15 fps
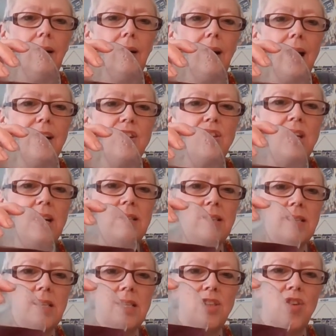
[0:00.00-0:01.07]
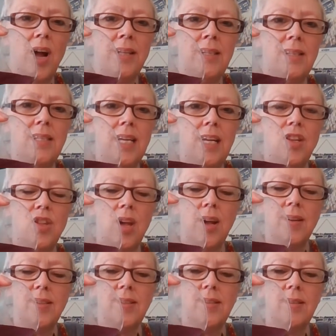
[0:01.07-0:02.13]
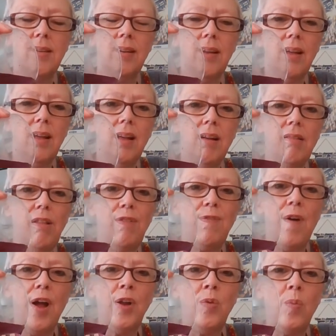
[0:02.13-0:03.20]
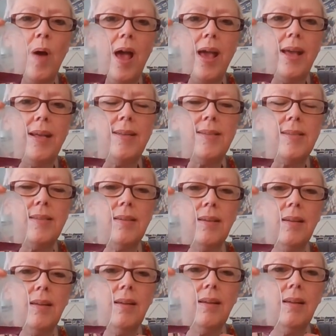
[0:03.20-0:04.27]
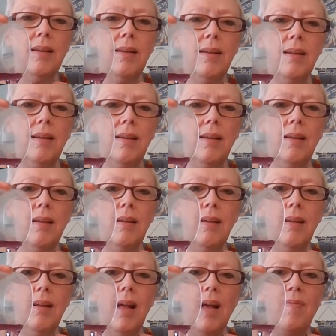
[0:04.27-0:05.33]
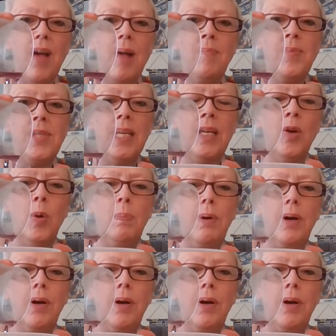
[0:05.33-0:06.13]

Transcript: like Jesus is trying to teach us, to find ways of emptying your